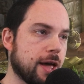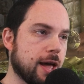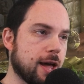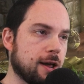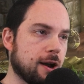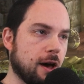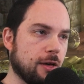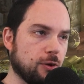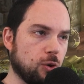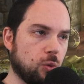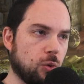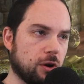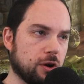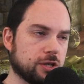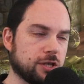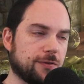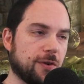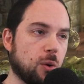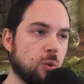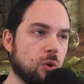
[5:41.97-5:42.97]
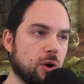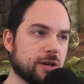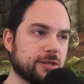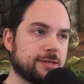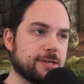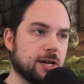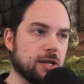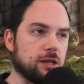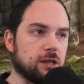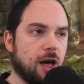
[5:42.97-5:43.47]
In other words, if I want to
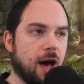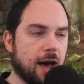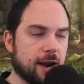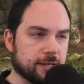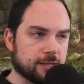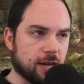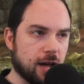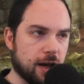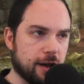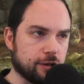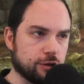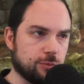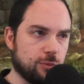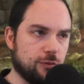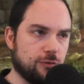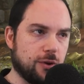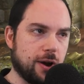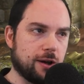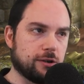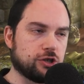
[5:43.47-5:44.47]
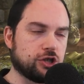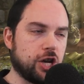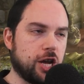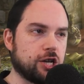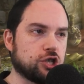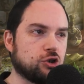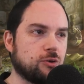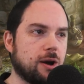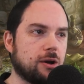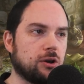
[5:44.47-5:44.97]
see a lot of tiles move around,
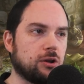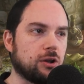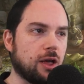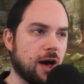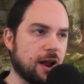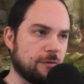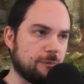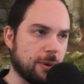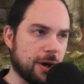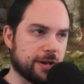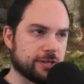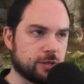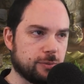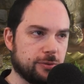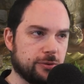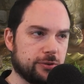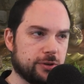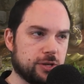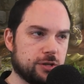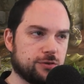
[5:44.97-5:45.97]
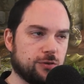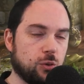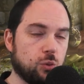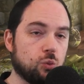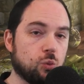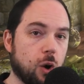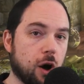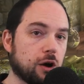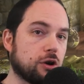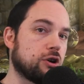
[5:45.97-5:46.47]
change around a lot of possibilities for
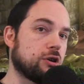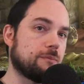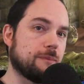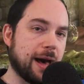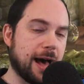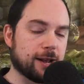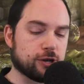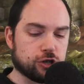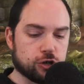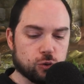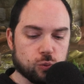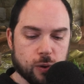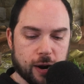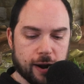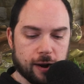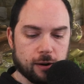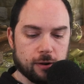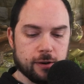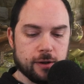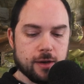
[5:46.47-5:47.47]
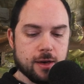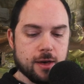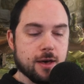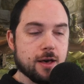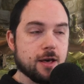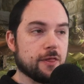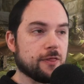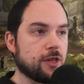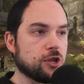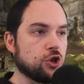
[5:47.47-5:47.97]
what could match and where,
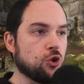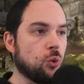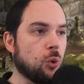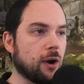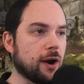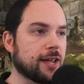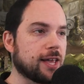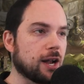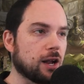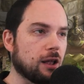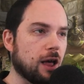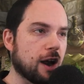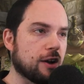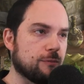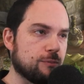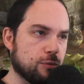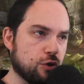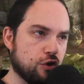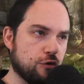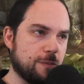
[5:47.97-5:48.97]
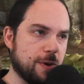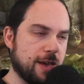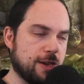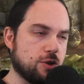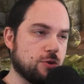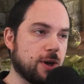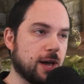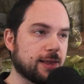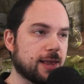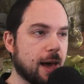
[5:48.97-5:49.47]
then you want to get a lot of movement.
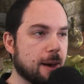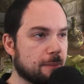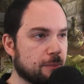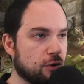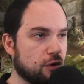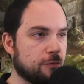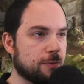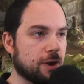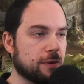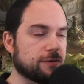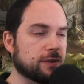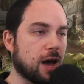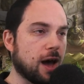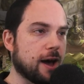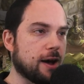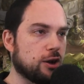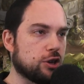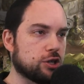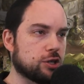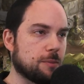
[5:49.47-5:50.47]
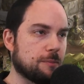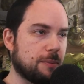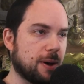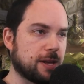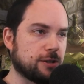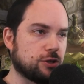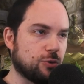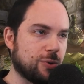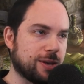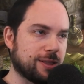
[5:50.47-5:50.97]
You get that movement of tiles
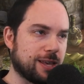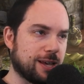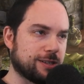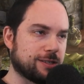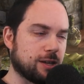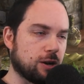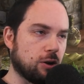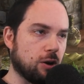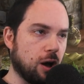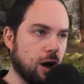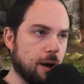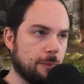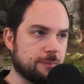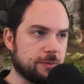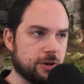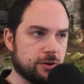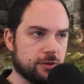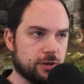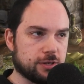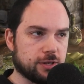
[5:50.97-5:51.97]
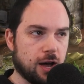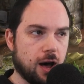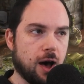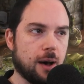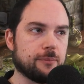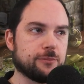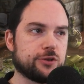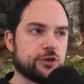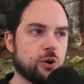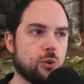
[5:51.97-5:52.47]
by doing things that are up near the
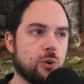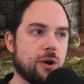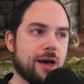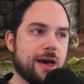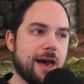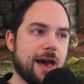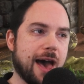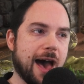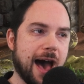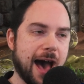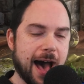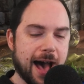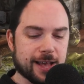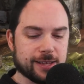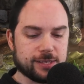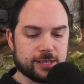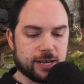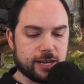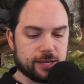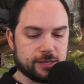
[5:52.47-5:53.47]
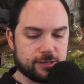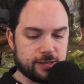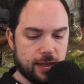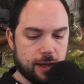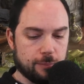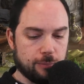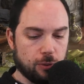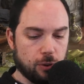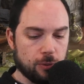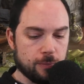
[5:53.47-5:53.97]
top. So as an
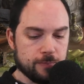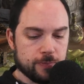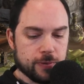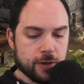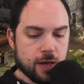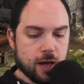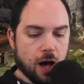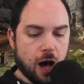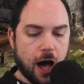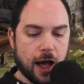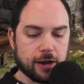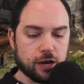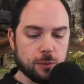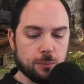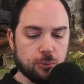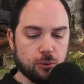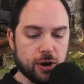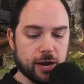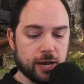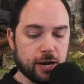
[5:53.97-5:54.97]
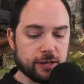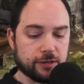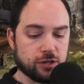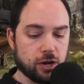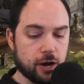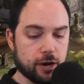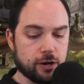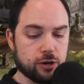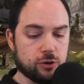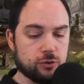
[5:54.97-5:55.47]
example, I could bring in a
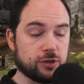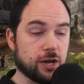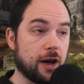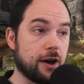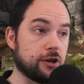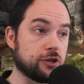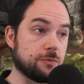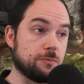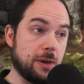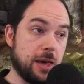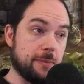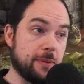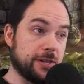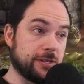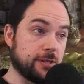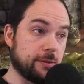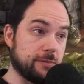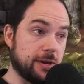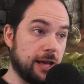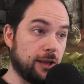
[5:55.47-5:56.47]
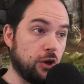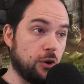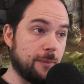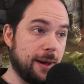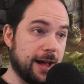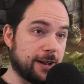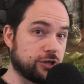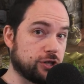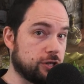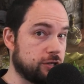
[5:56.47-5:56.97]
ton of new tiles, maybe some yellow
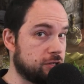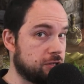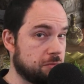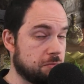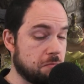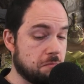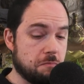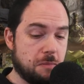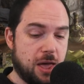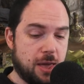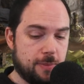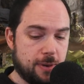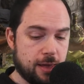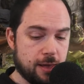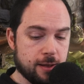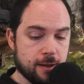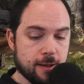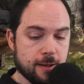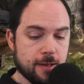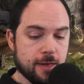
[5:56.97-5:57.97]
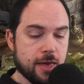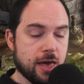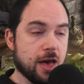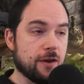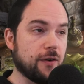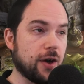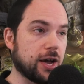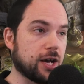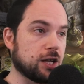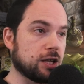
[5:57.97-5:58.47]
matches, maybe,
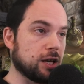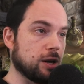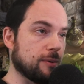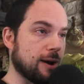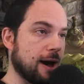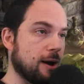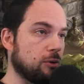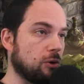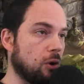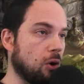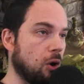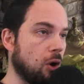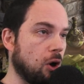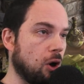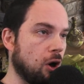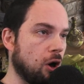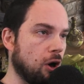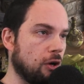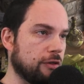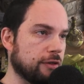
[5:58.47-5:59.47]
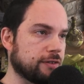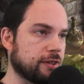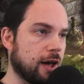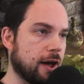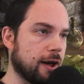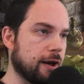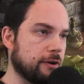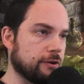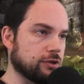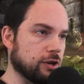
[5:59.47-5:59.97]
if I clear out all the
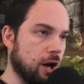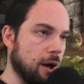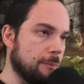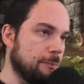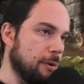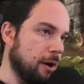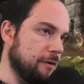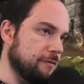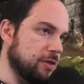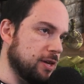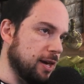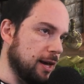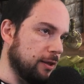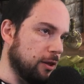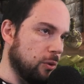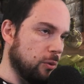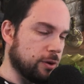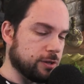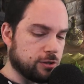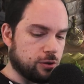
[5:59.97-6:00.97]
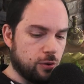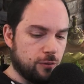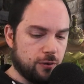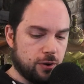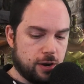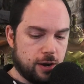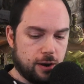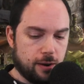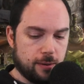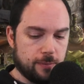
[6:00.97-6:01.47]
tiles above the yellow ones over
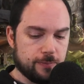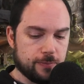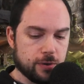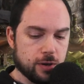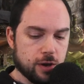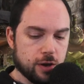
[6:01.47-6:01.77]
here.